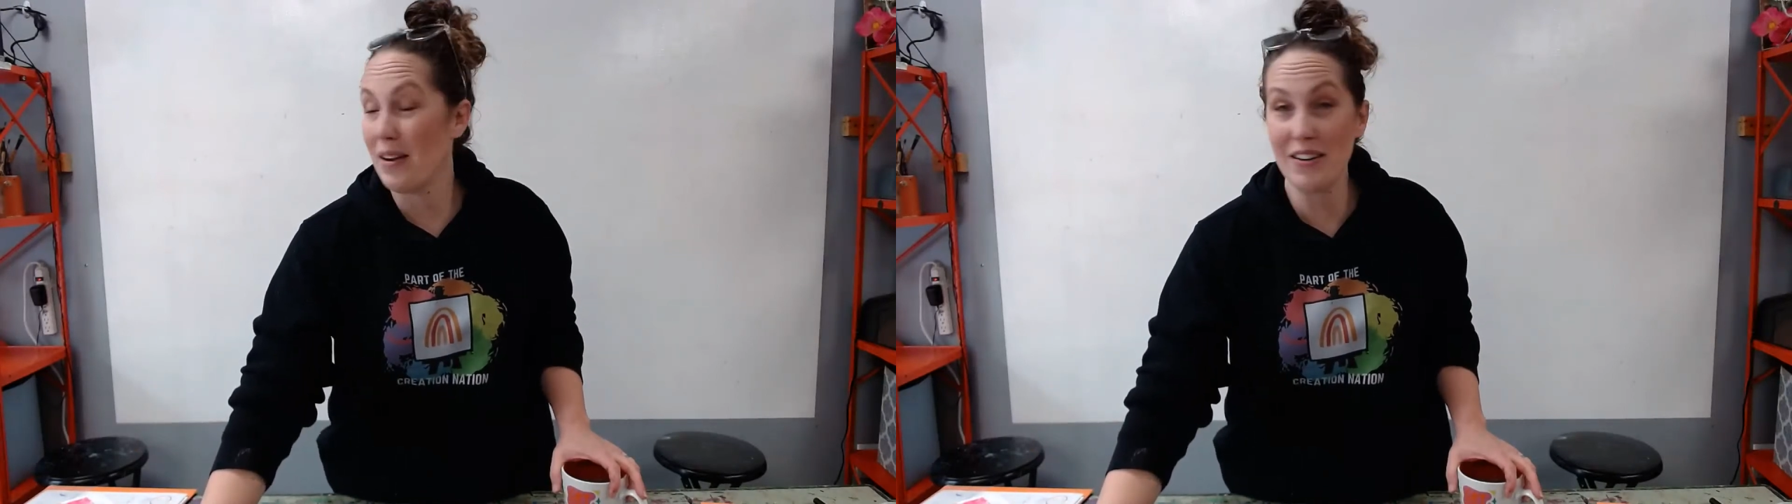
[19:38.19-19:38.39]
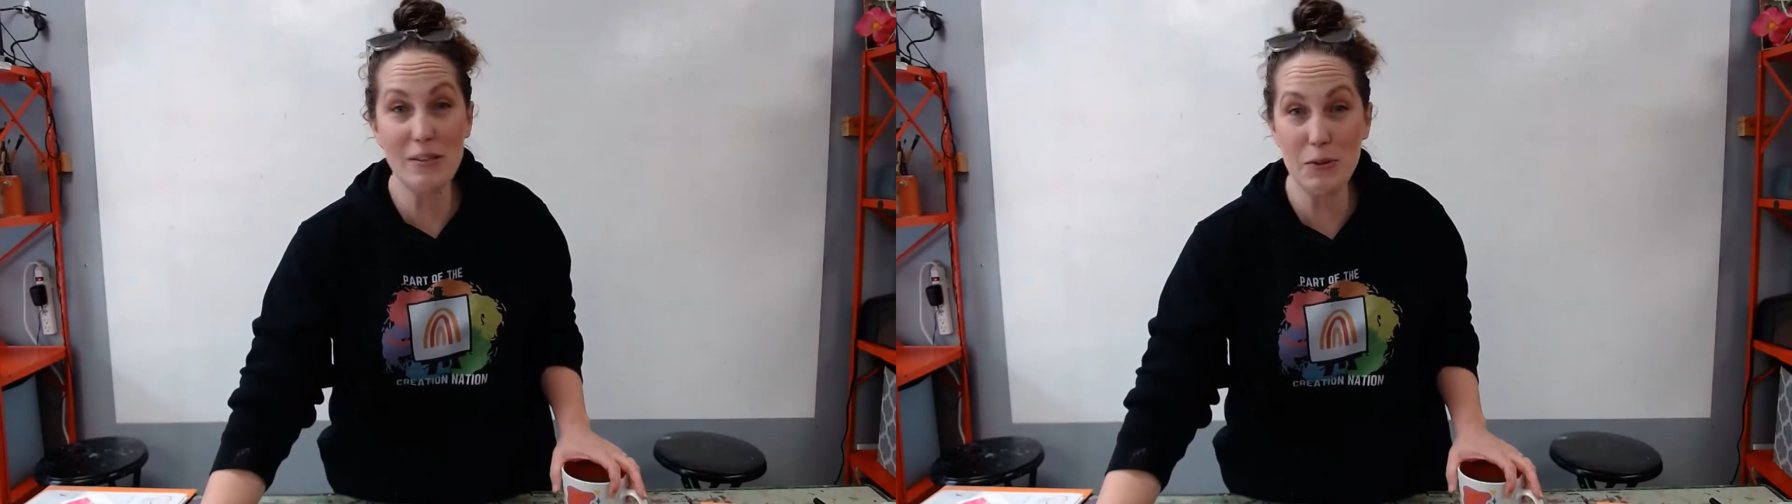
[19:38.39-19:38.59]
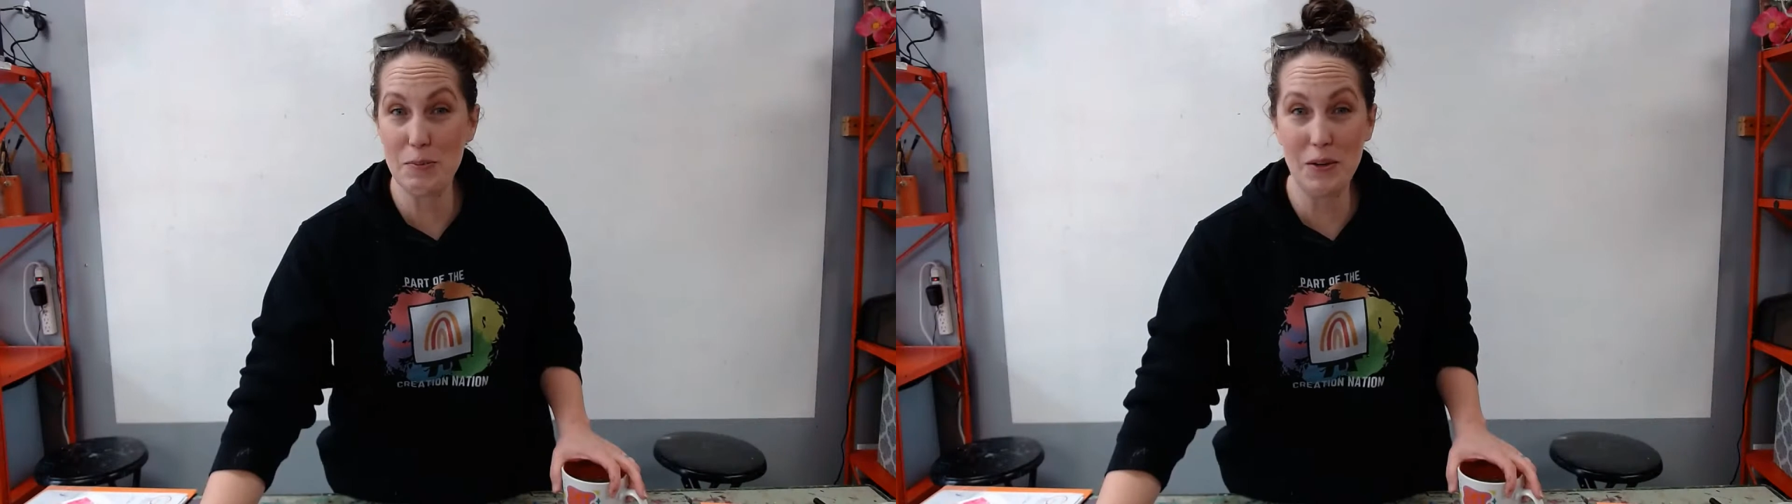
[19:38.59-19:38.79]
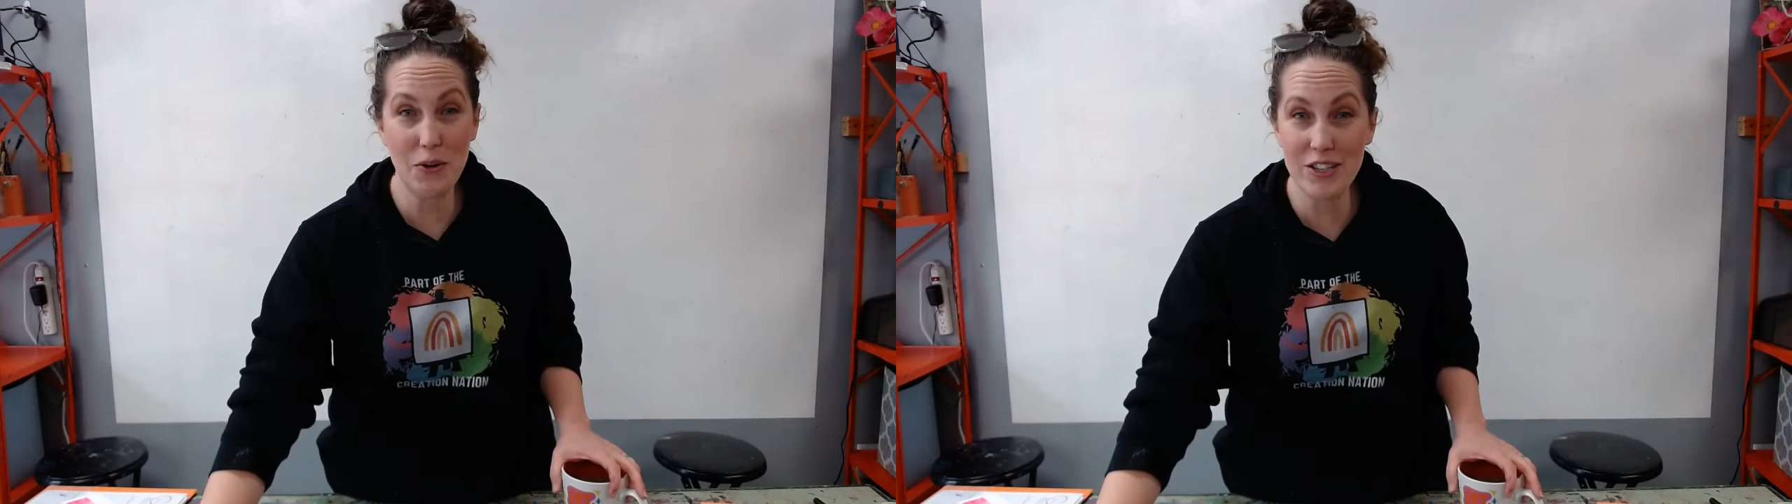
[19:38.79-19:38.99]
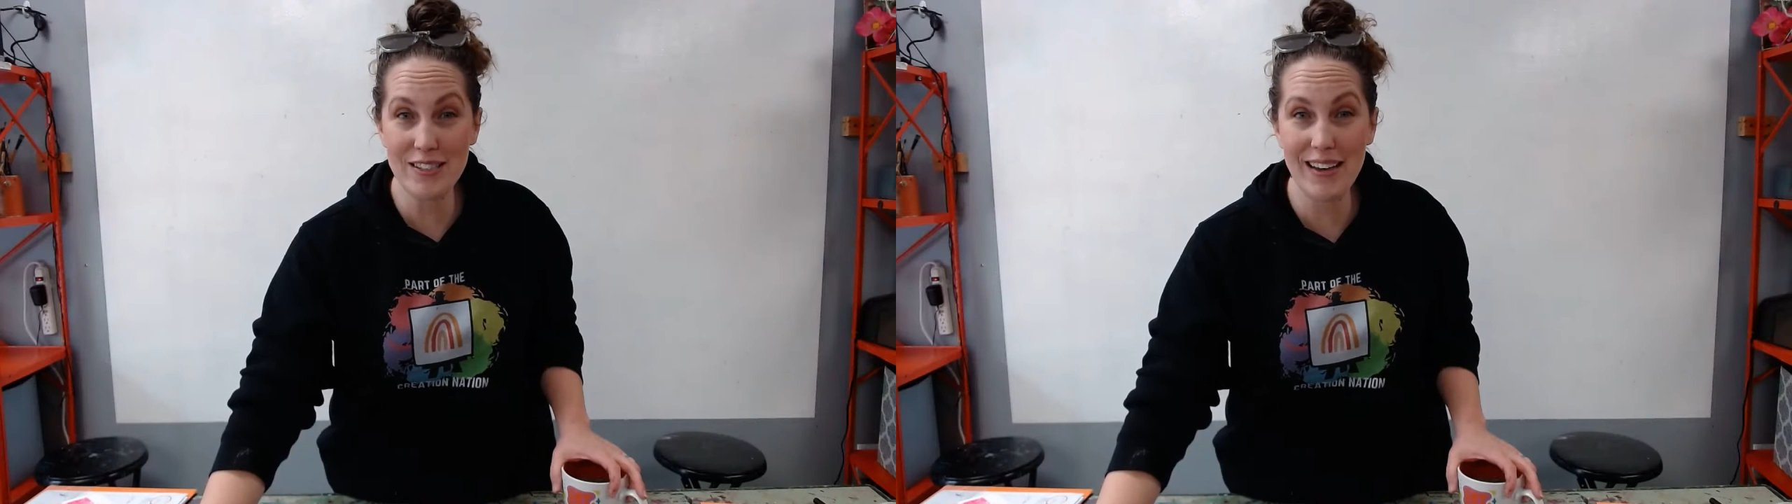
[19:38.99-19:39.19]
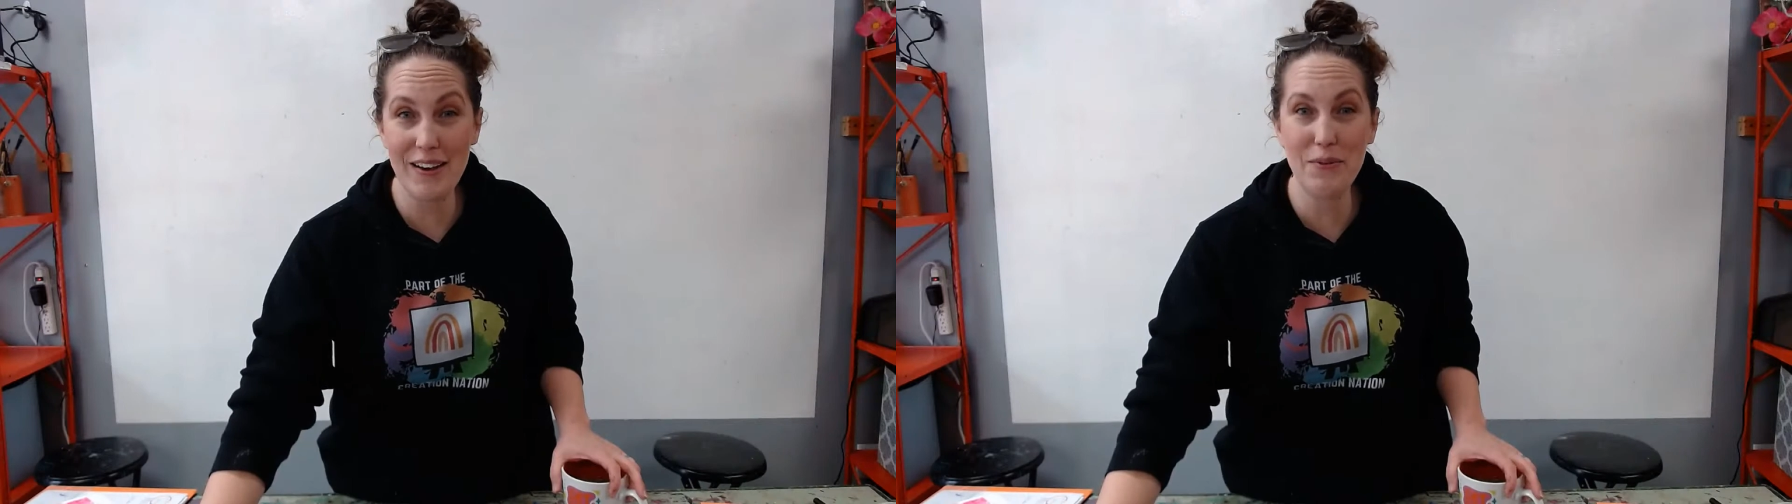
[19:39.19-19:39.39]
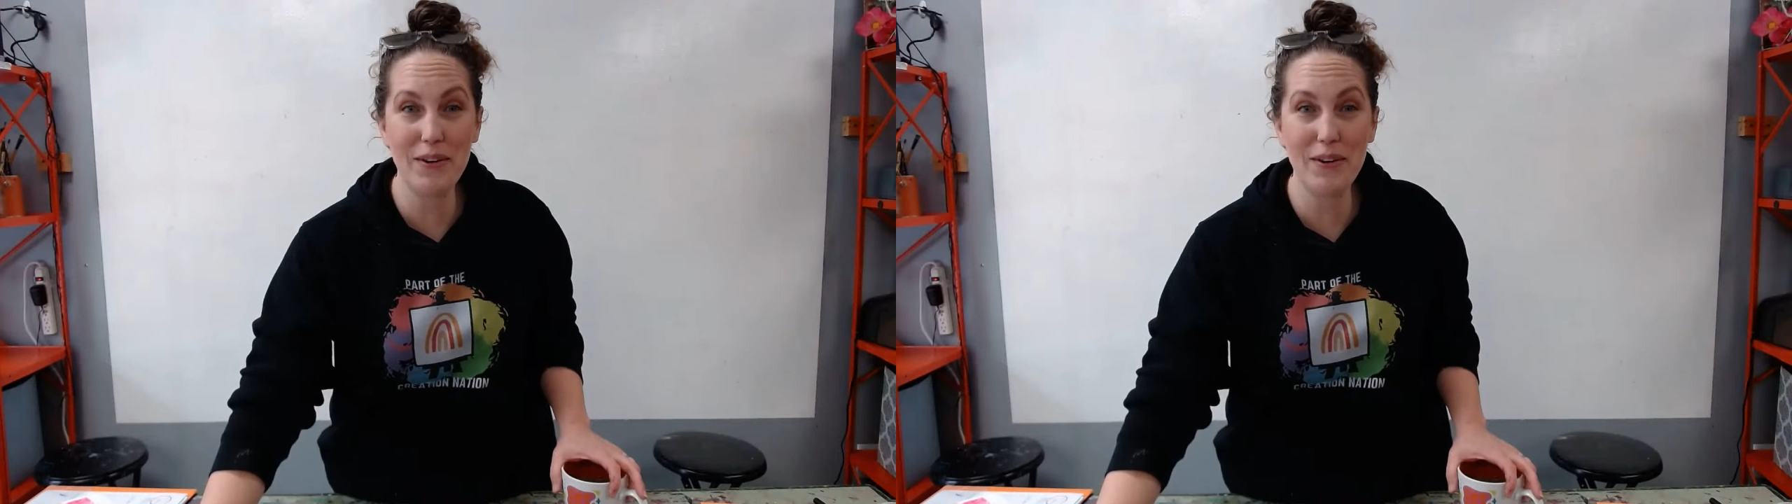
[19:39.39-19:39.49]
heard it's supposed to be gorgeous out.